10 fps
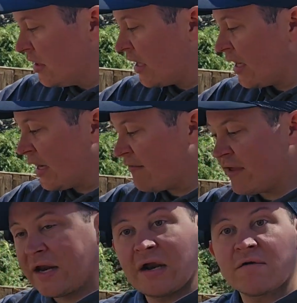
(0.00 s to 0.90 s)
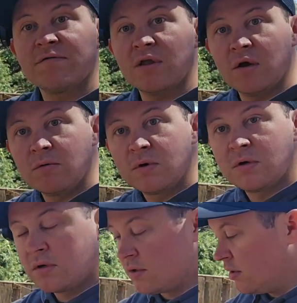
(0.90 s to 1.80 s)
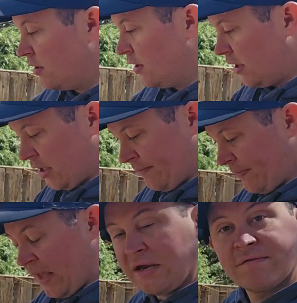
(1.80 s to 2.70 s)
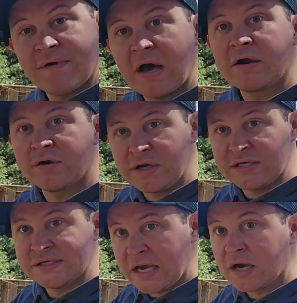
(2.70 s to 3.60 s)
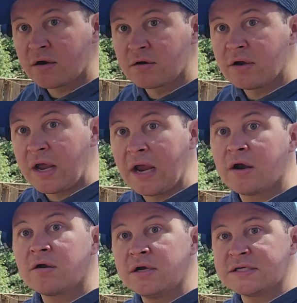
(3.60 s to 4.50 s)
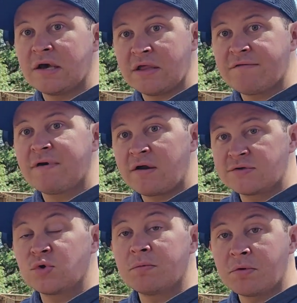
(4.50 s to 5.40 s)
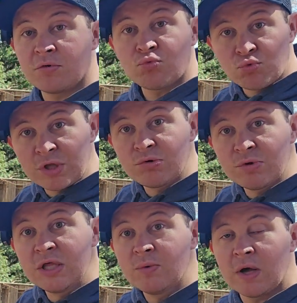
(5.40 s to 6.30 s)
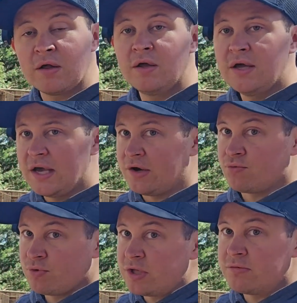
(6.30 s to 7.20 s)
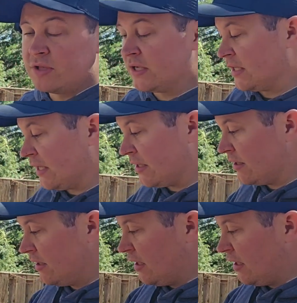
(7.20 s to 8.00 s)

let it have that airflow. Any fire needs air. Air is how that fire is going to burn really, really well and really, really hot.